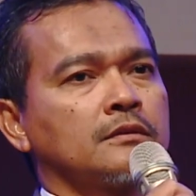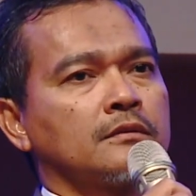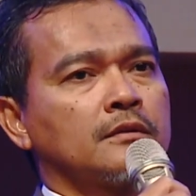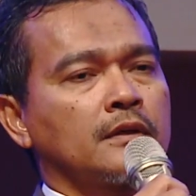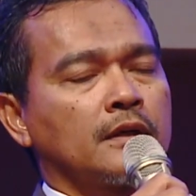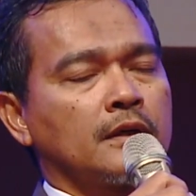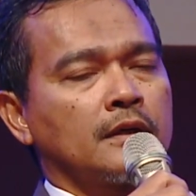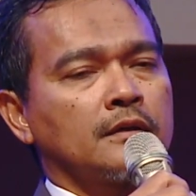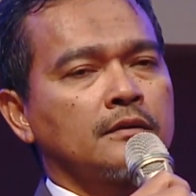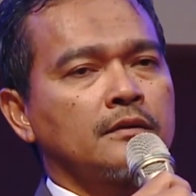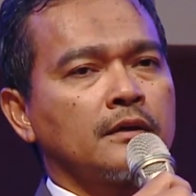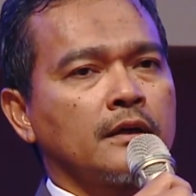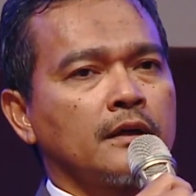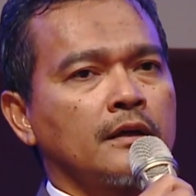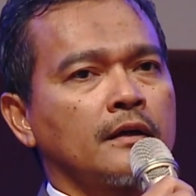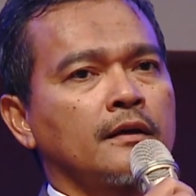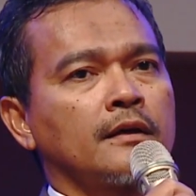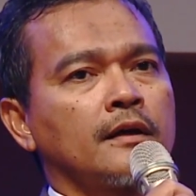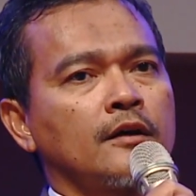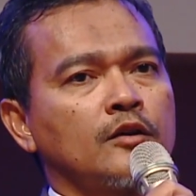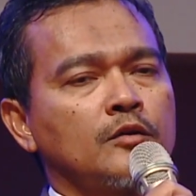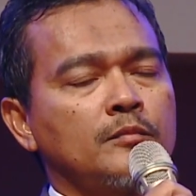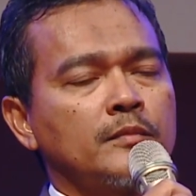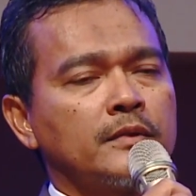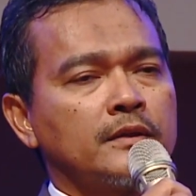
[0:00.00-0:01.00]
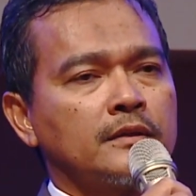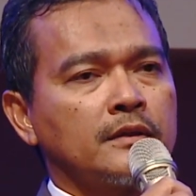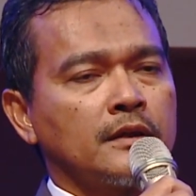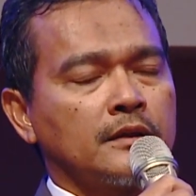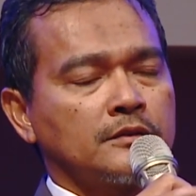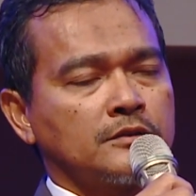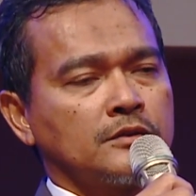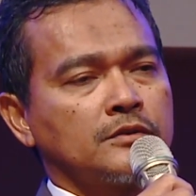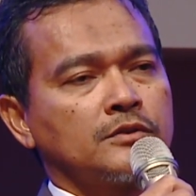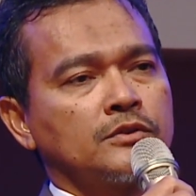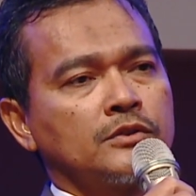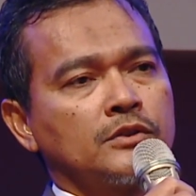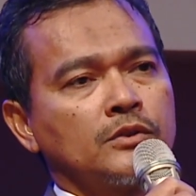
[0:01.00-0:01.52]
The government has
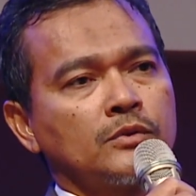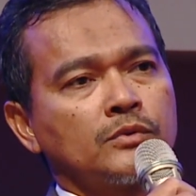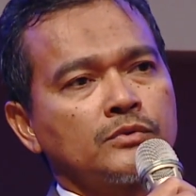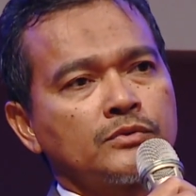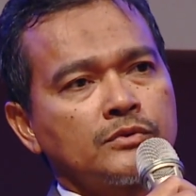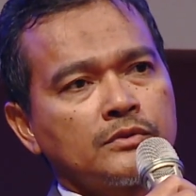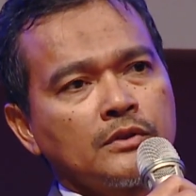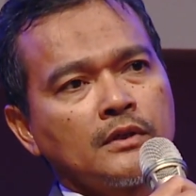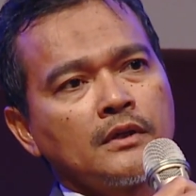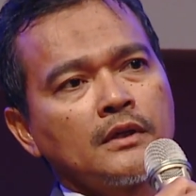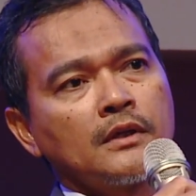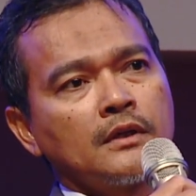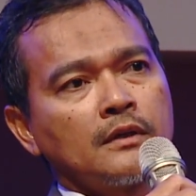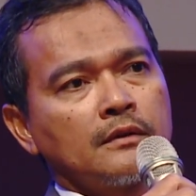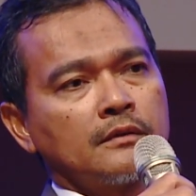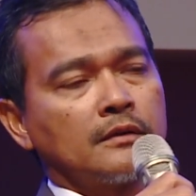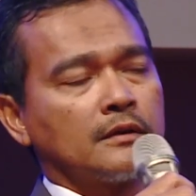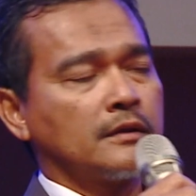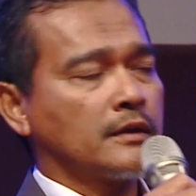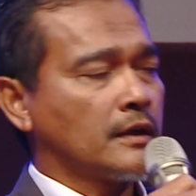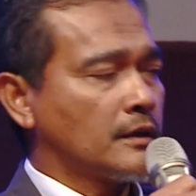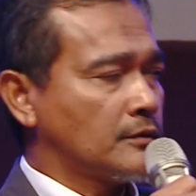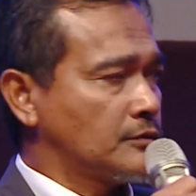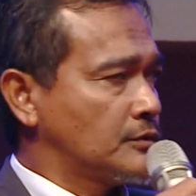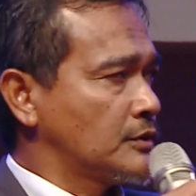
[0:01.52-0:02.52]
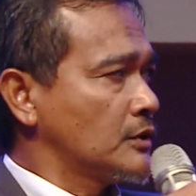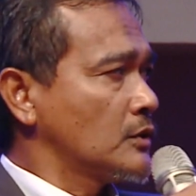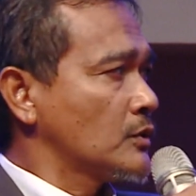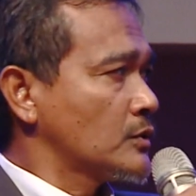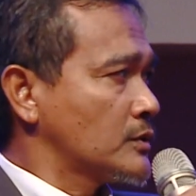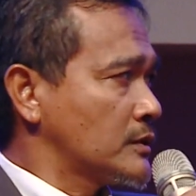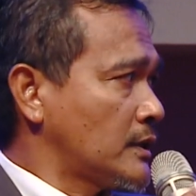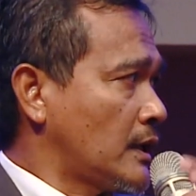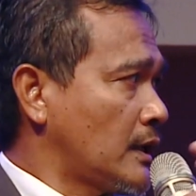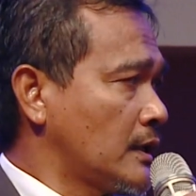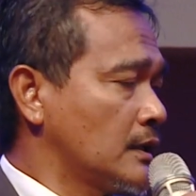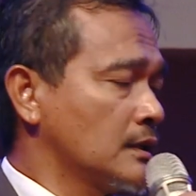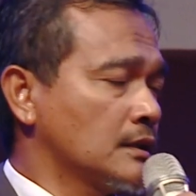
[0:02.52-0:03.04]
introduced the net zero
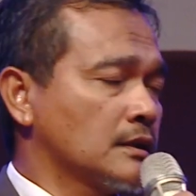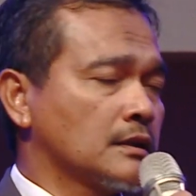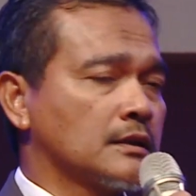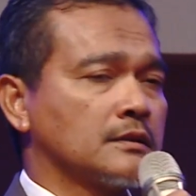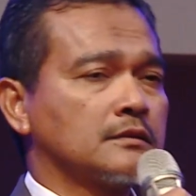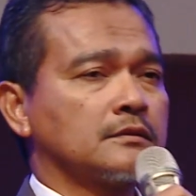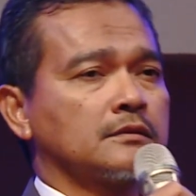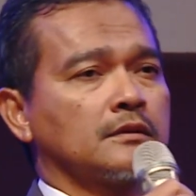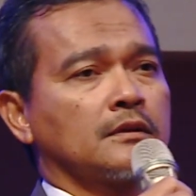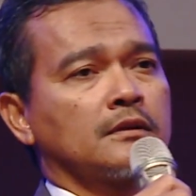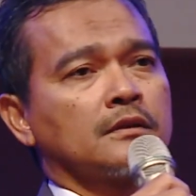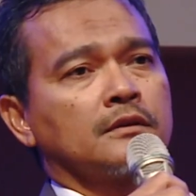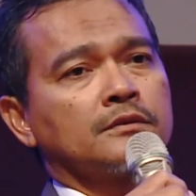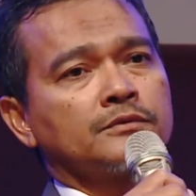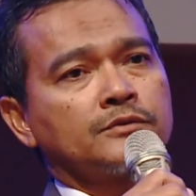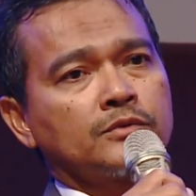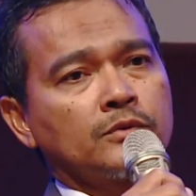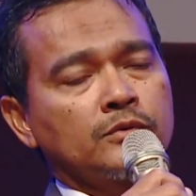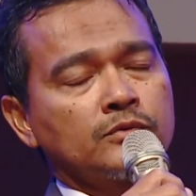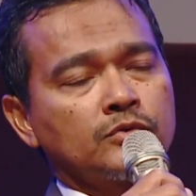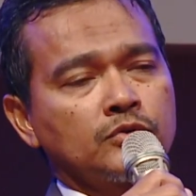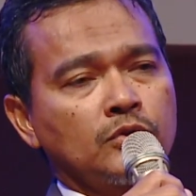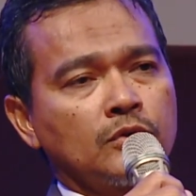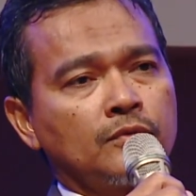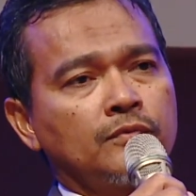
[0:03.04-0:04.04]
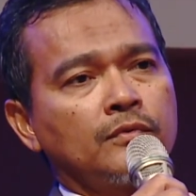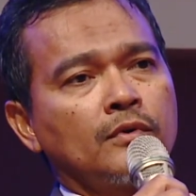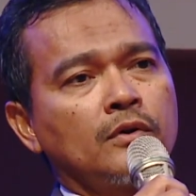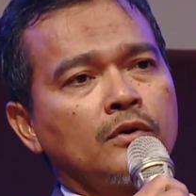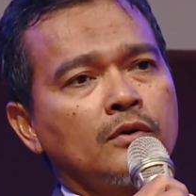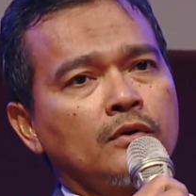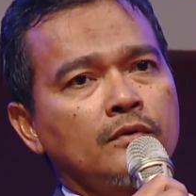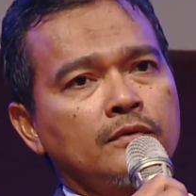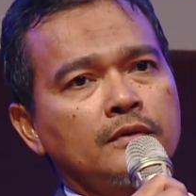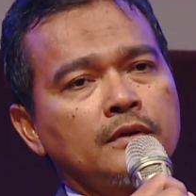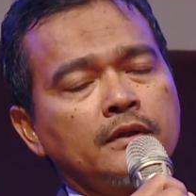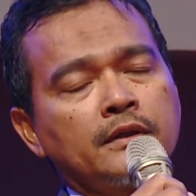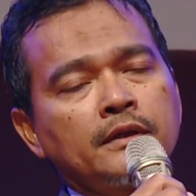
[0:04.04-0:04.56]
target and so on and so
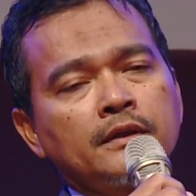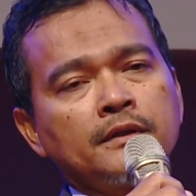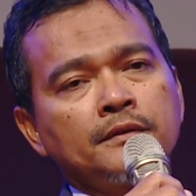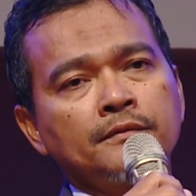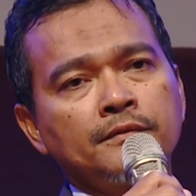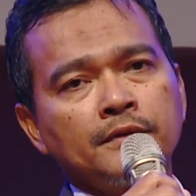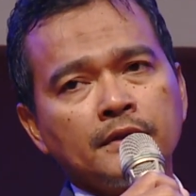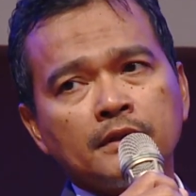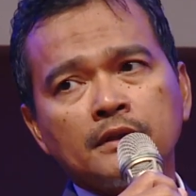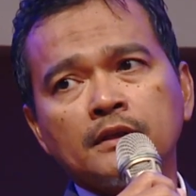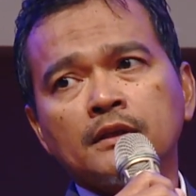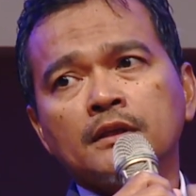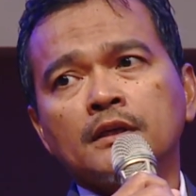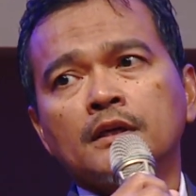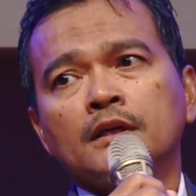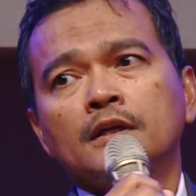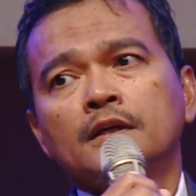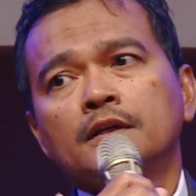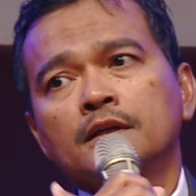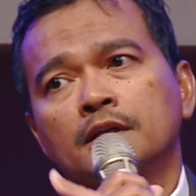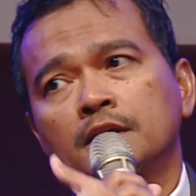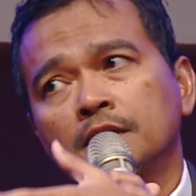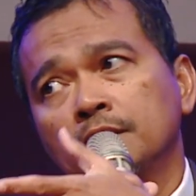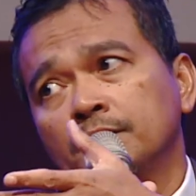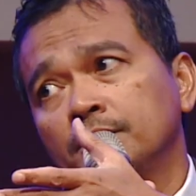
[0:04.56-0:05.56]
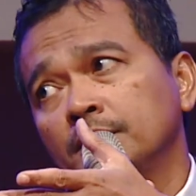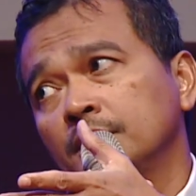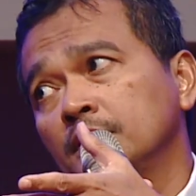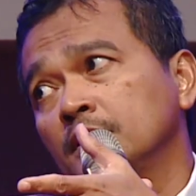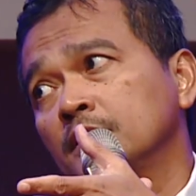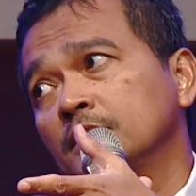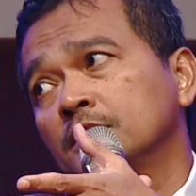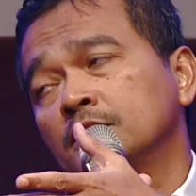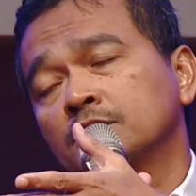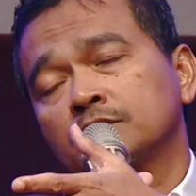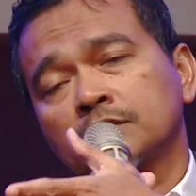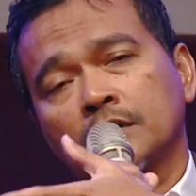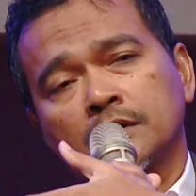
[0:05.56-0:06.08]
forth, the
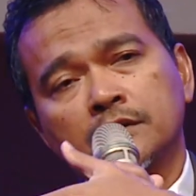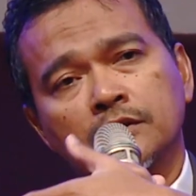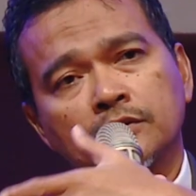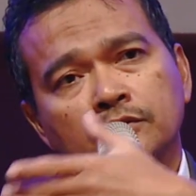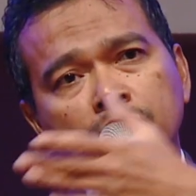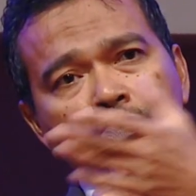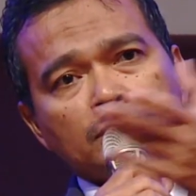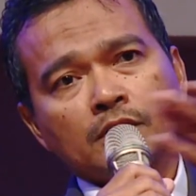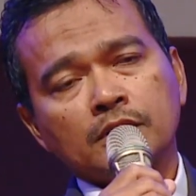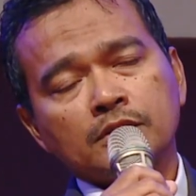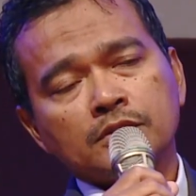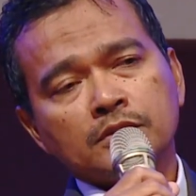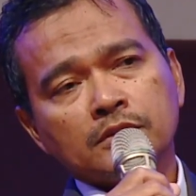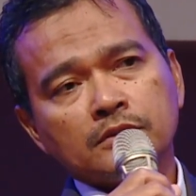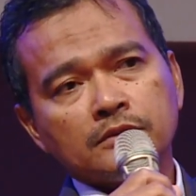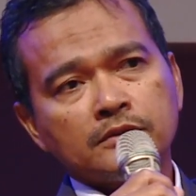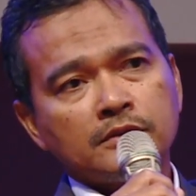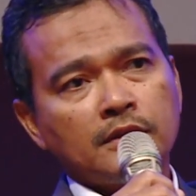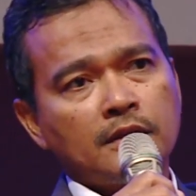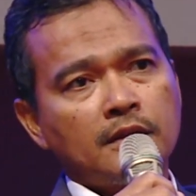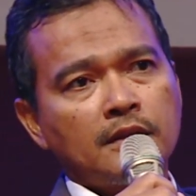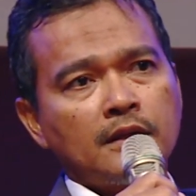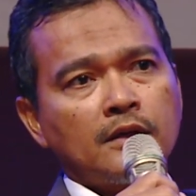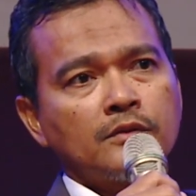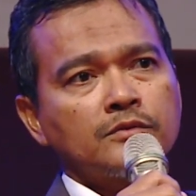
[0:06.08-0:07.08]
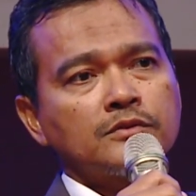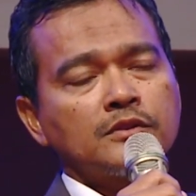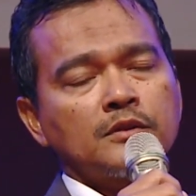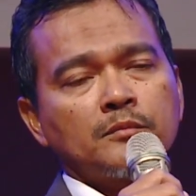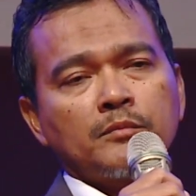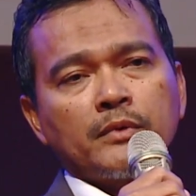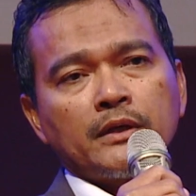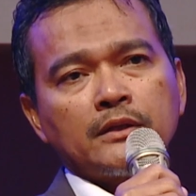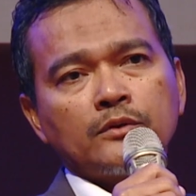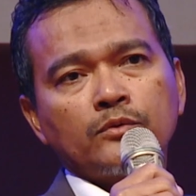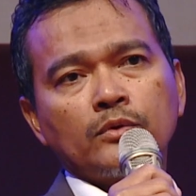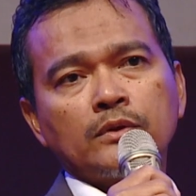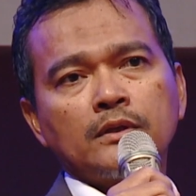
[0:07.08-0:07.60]
EV charging stations, 10,000
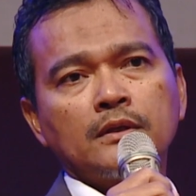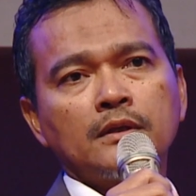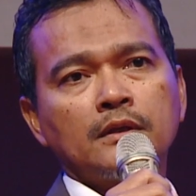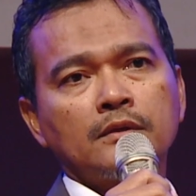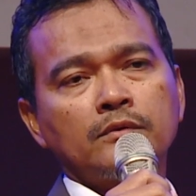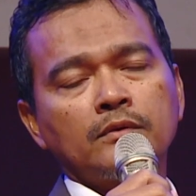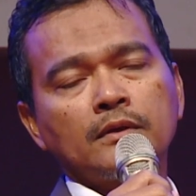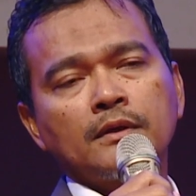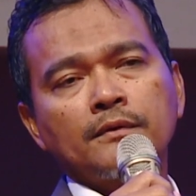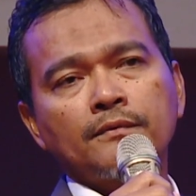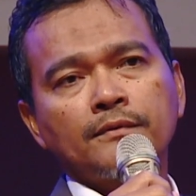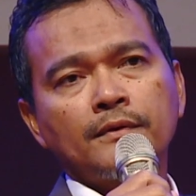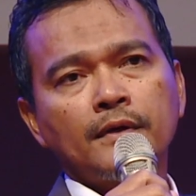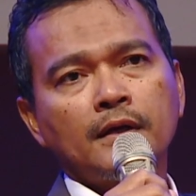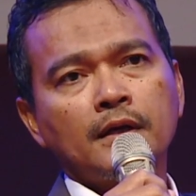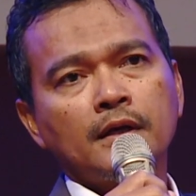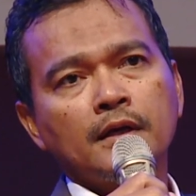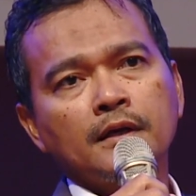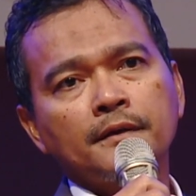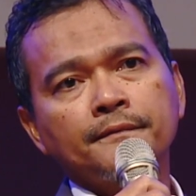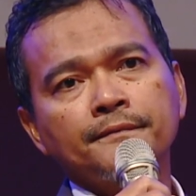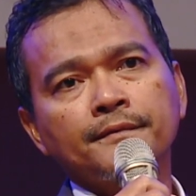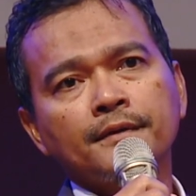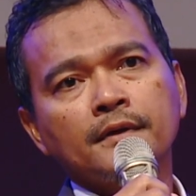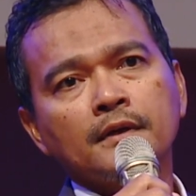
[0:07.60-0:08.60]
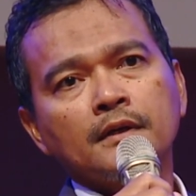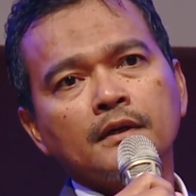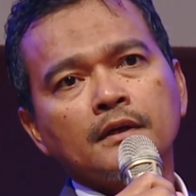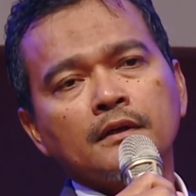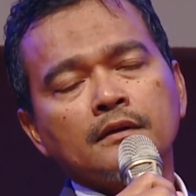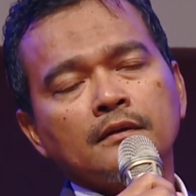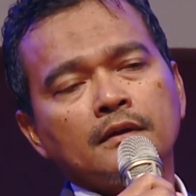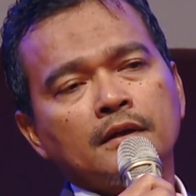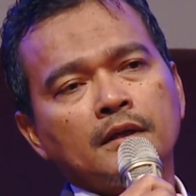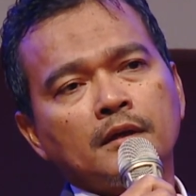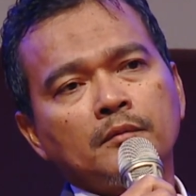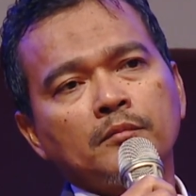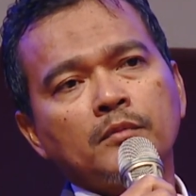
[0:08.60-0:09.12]
by 2025,
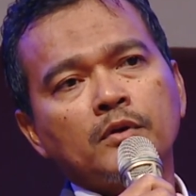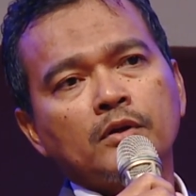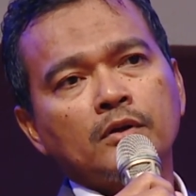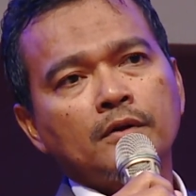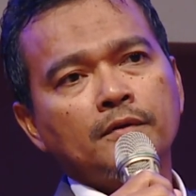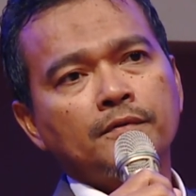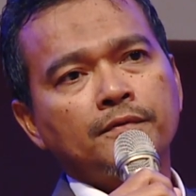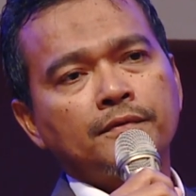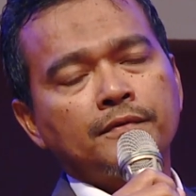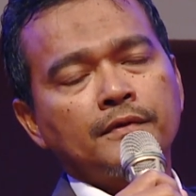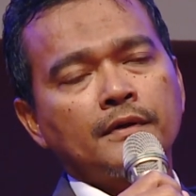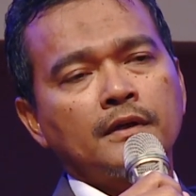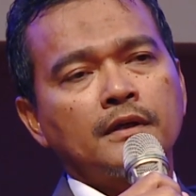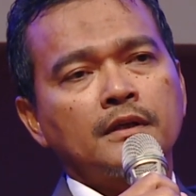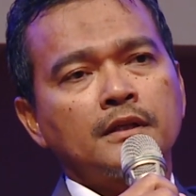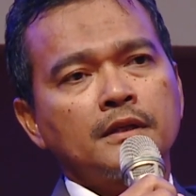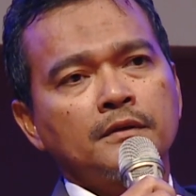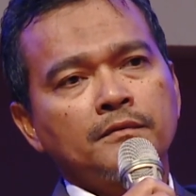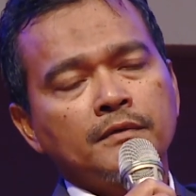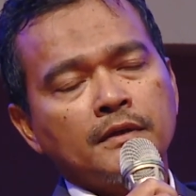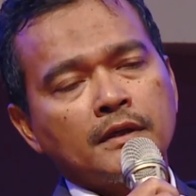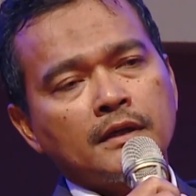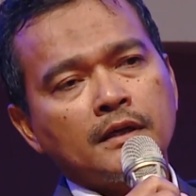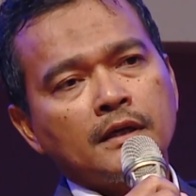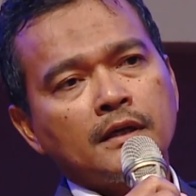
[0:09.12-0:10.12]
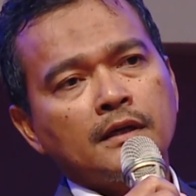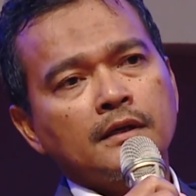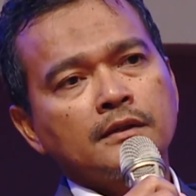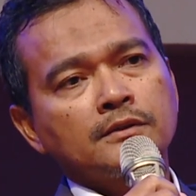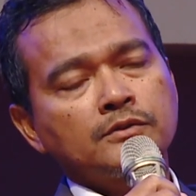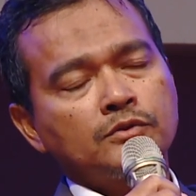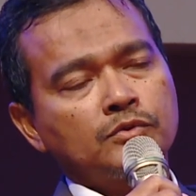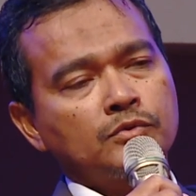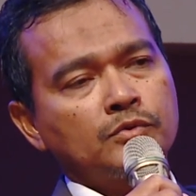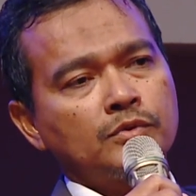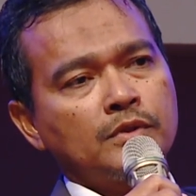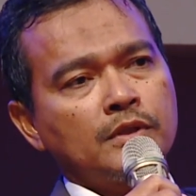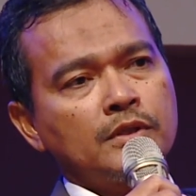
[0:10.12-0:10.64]
a number of EV cars
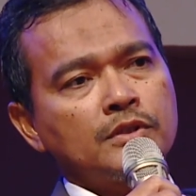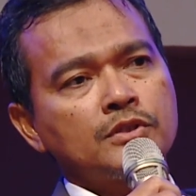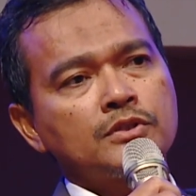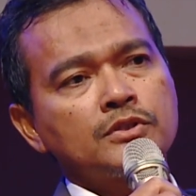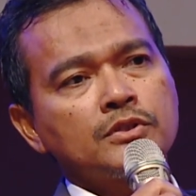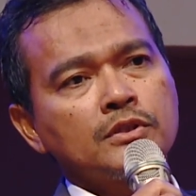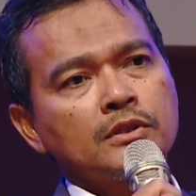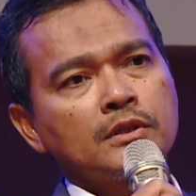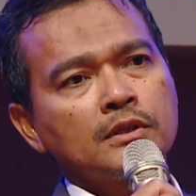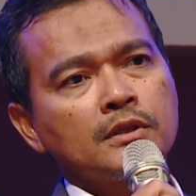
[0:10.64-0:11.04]
to reach